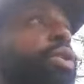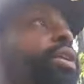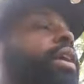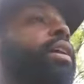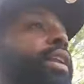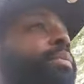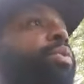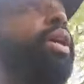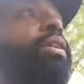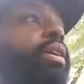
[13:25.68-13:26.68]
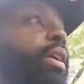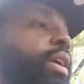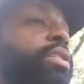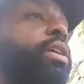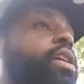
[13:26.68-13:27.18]
will get clipped with
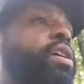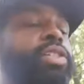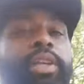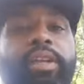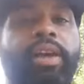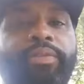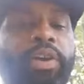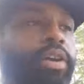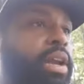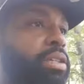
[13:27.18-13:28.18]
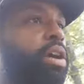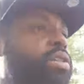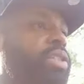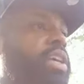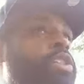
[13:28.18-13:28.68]
is a Garcia left hook, and that's
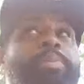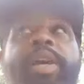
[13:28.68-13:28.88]
Garcia's